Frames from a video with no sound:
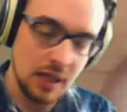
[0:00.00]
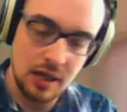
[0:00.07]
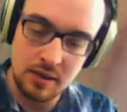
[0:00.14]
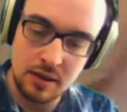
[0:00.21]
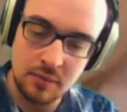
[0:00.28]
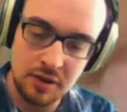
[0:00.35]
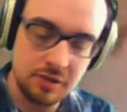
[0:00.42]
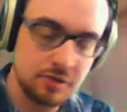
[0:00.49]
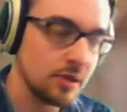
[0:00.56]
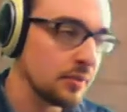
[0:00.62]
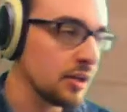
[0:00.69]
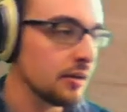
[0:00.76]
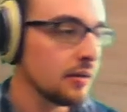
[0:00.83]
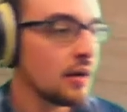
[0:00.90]
And then we
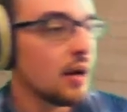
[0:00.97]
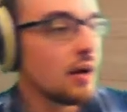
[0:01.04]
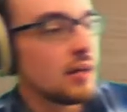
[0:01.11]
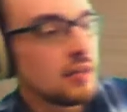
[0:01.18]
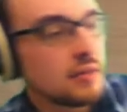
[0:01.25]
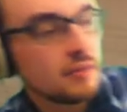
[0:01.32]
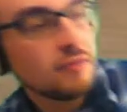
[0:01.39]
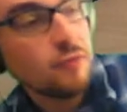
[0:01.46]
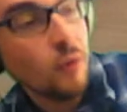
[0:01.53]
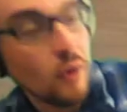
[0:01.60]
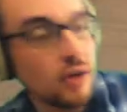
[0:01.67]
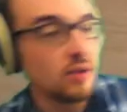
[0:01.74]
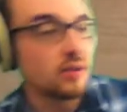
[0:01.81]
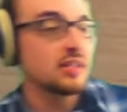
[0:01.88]
distribute it.
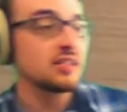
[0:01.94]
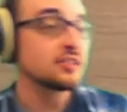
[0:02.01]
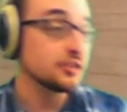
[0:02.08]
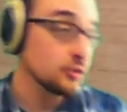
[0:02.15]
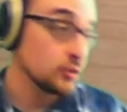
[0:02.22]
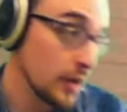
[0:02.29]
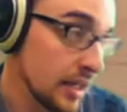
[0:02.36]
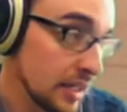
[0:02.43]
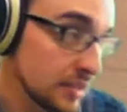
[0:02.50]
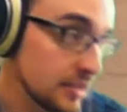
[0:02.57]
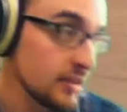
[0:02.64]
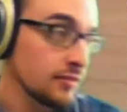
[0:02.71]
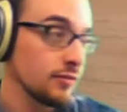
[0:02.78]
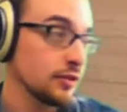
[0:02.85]
FOIL is
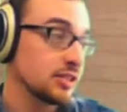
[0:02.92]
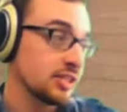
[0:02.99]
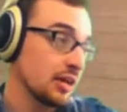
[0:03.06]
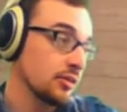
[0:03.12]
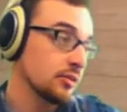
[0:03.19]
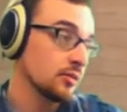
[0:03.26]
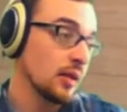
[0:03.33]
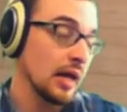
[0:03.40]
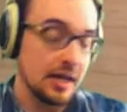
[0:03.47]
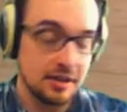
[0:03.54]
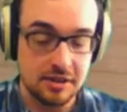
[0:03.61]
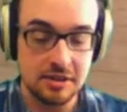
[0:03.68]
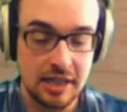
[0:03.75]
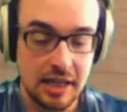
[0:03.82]
great. First, outer, inner,
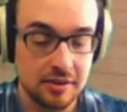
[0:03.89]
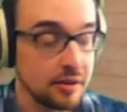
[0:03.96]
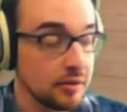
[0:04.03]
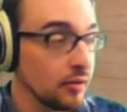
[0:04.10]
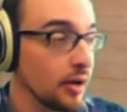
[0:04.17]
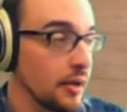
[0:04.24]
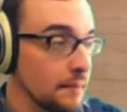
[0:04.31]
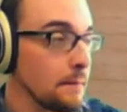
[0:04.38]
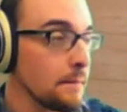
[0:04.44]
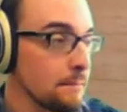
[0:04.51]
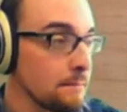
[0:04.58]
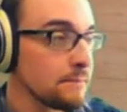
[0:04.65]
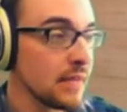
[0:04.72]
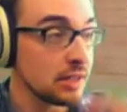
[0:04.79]
last. Exactly, right?
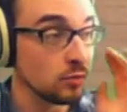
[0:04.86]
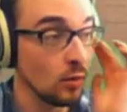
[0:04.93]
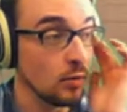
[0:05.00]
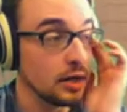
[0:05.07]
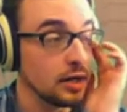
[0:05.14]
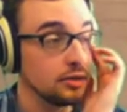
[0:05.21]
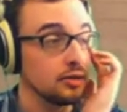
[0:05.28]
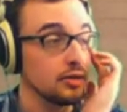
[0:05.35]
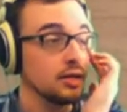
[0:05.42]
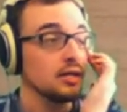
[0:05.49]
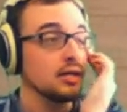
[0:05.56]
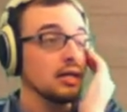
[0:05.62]
That's one way to do it.